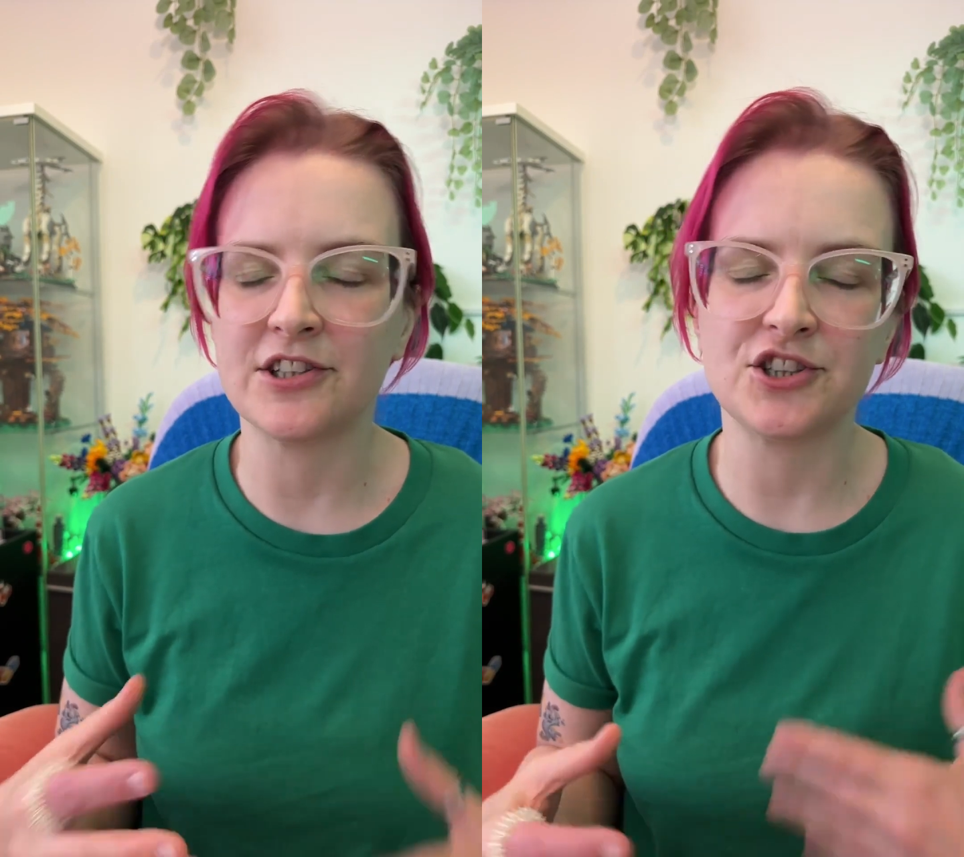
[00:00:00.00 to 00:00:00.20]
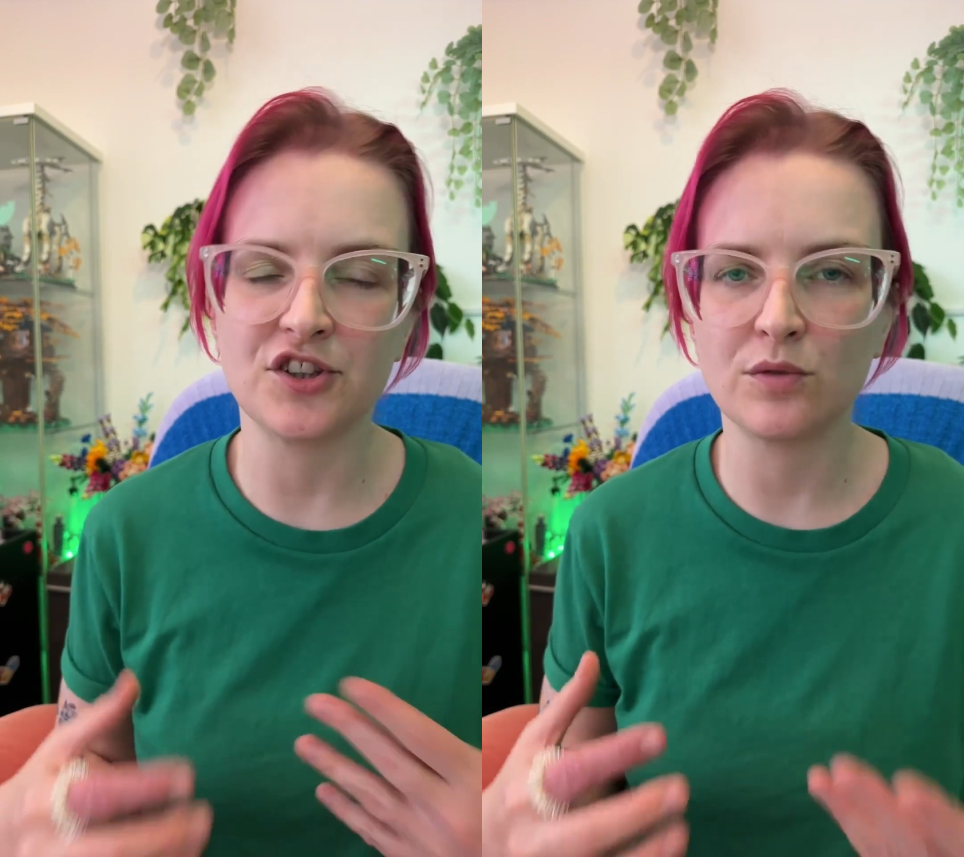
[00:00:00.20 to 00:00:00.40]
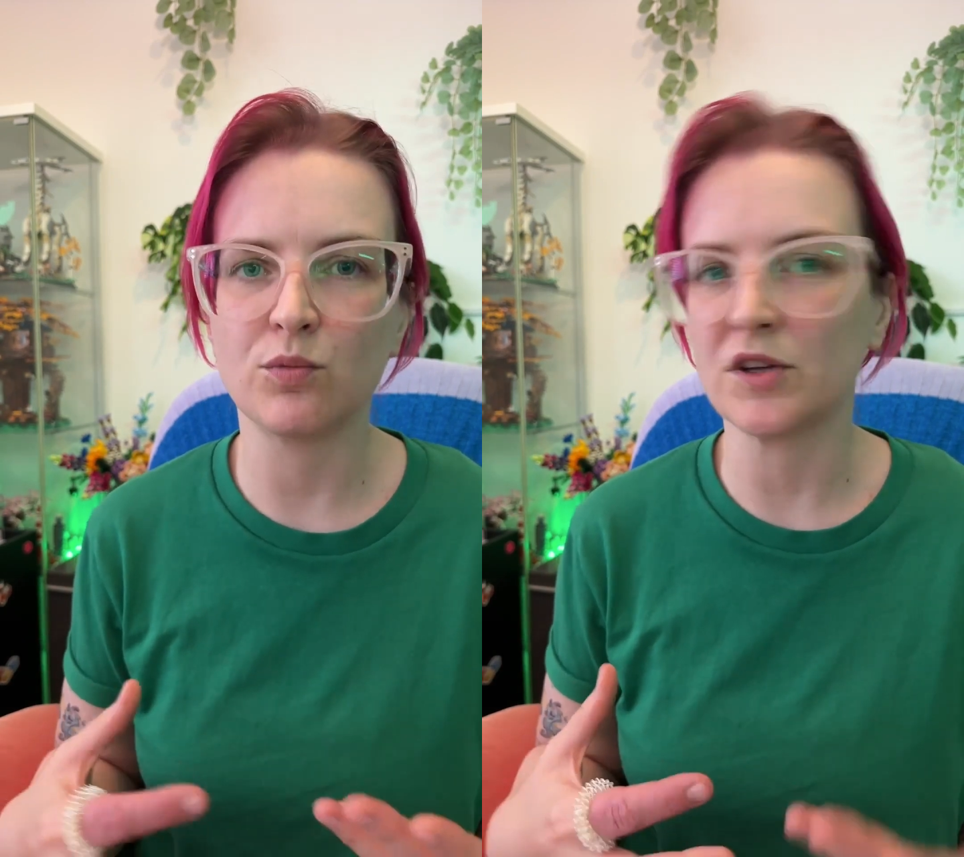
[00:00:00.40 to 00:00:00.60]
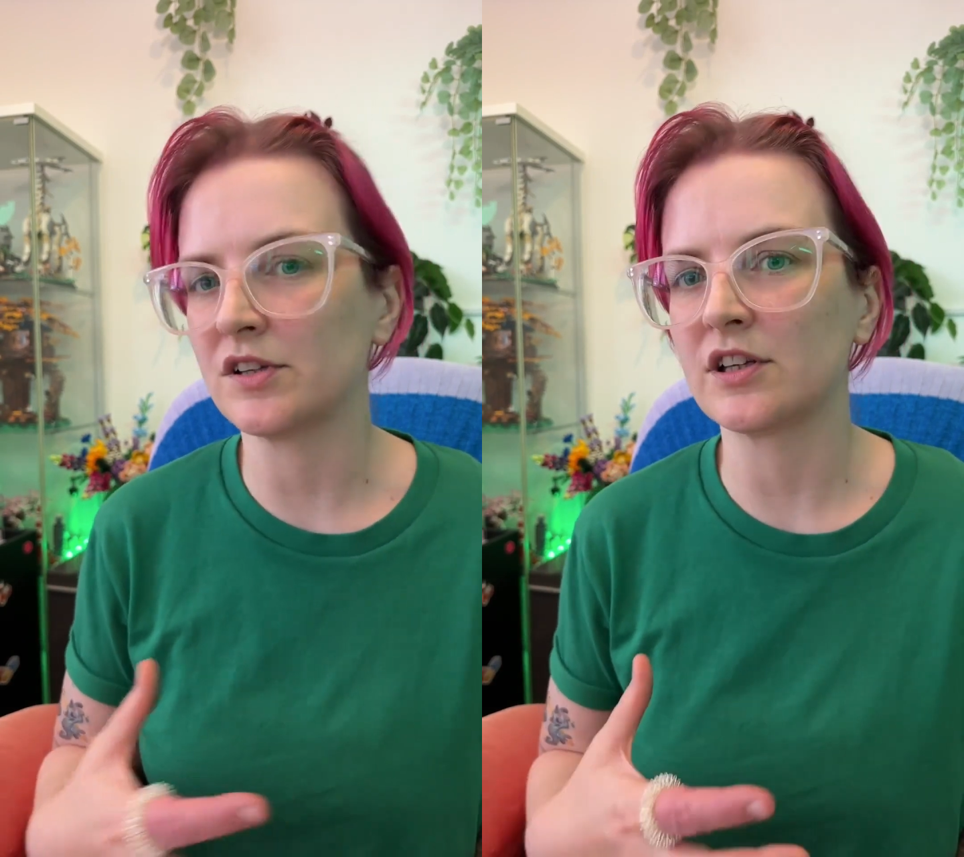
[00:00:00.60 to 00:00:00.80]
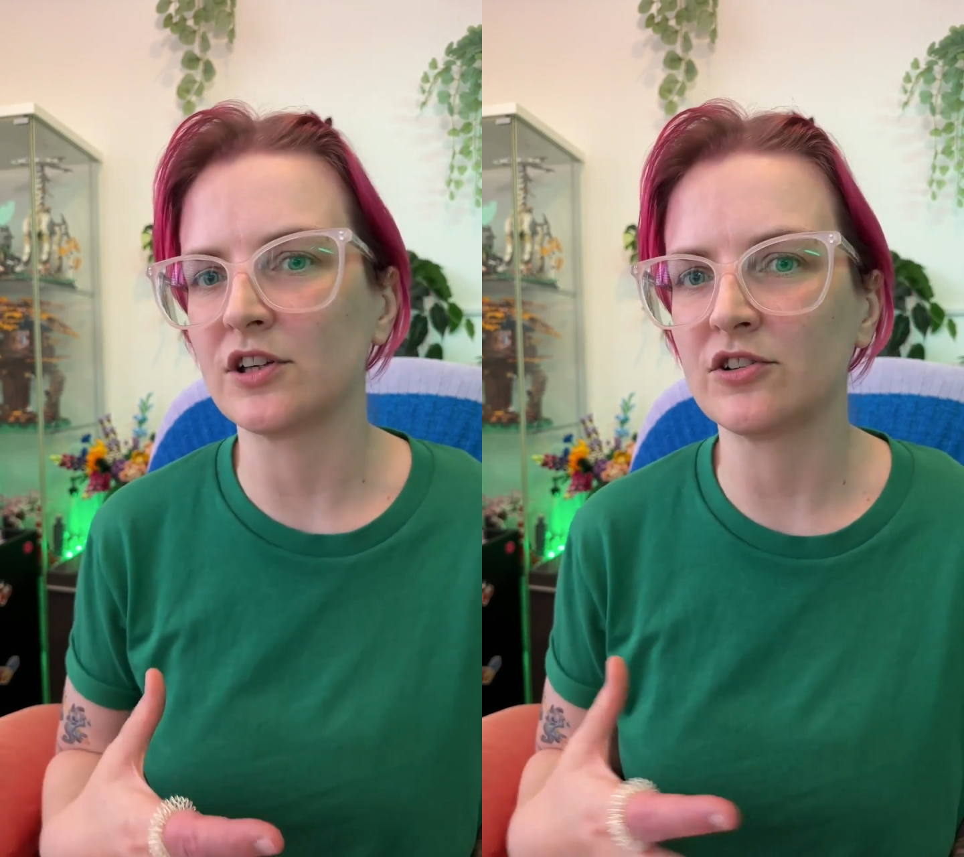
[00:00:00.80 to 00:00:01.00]
just
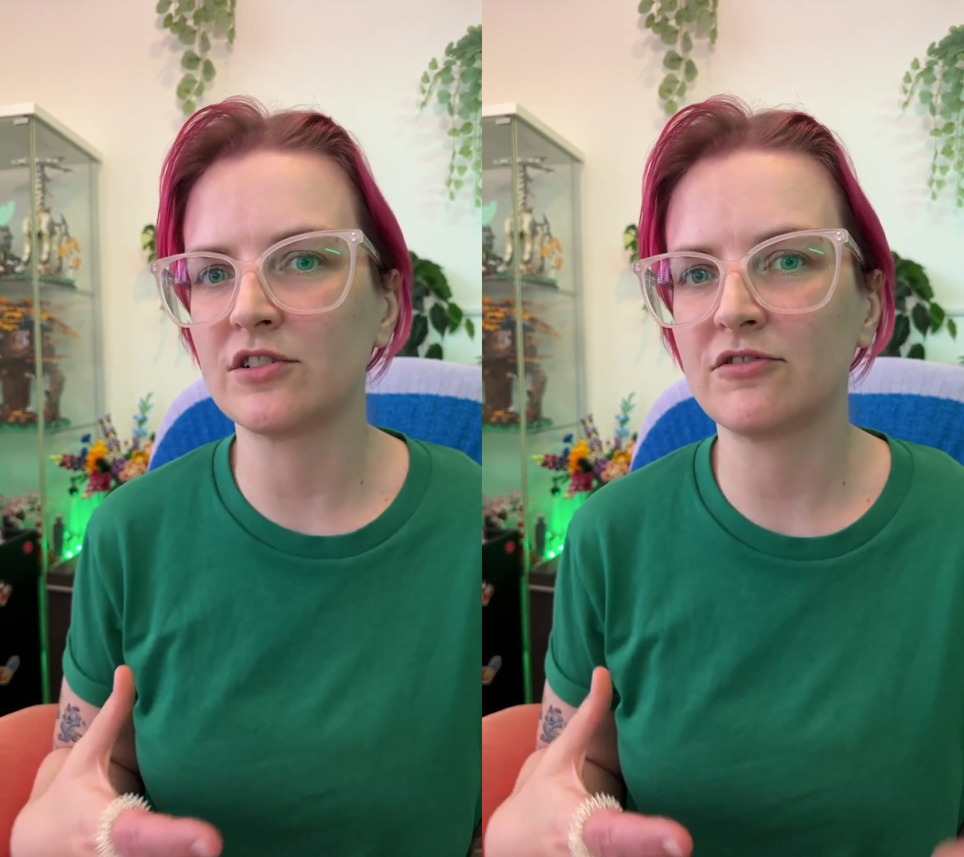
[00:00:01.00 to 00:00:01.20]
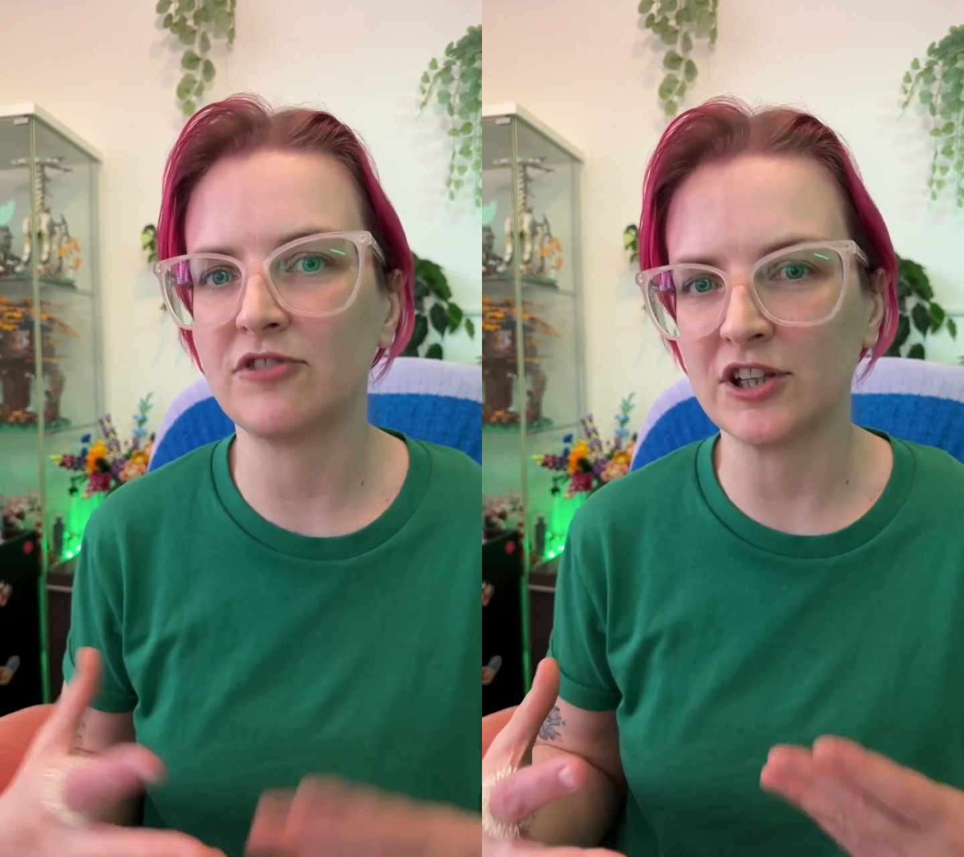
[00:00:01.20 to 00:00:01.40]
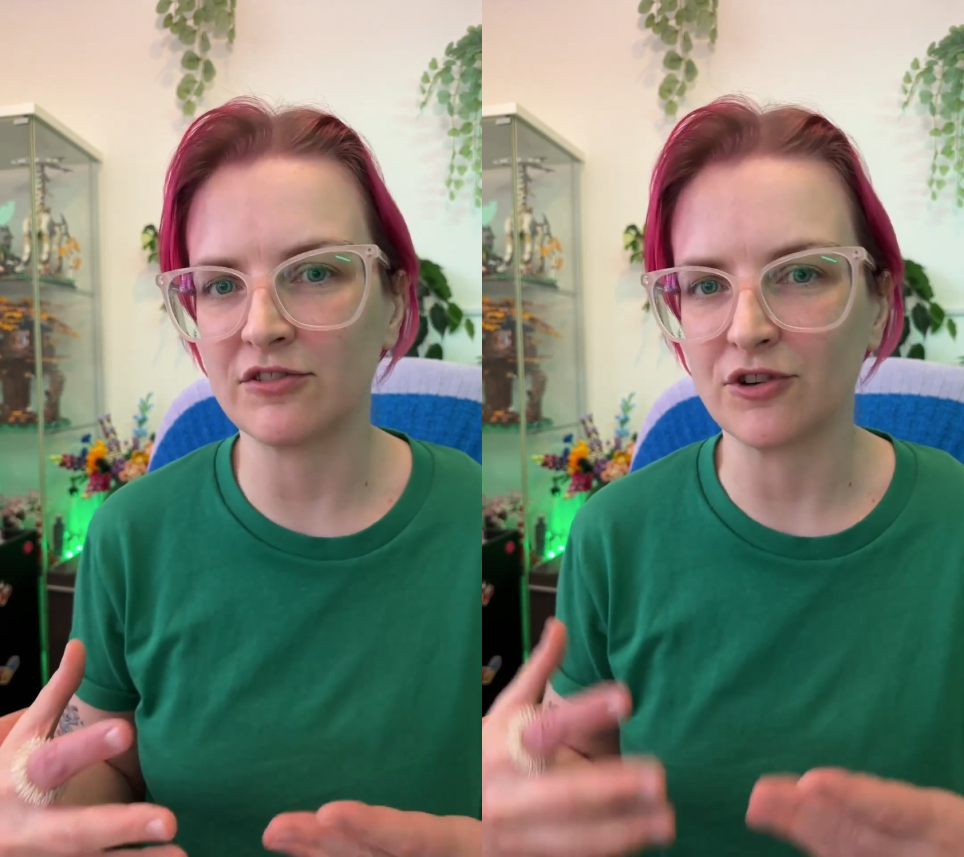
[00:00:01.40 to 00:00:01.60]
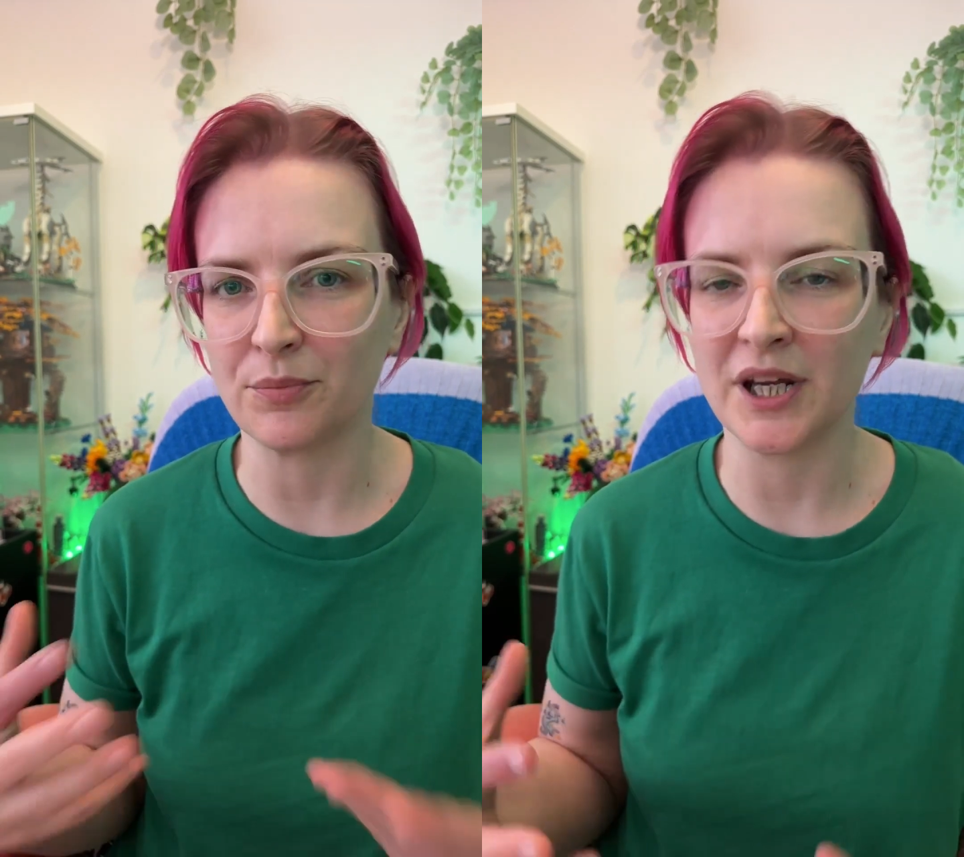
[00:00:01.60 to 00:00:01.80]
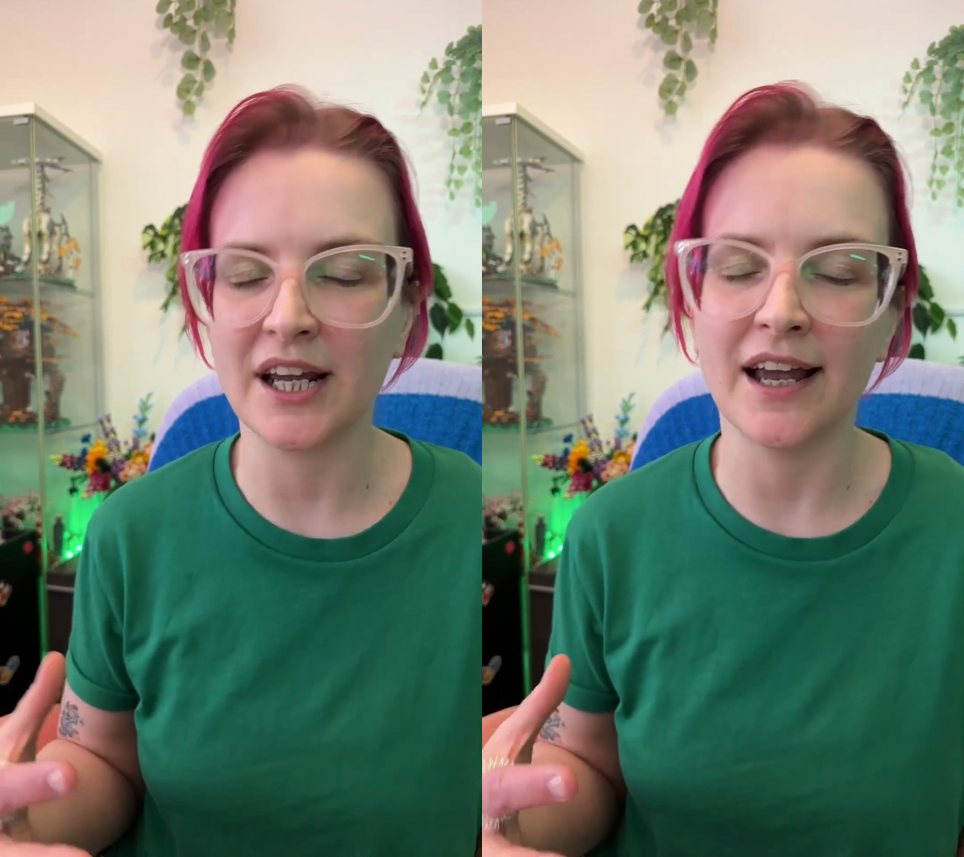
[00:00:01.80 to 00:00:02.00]
wasn't a good fit for me,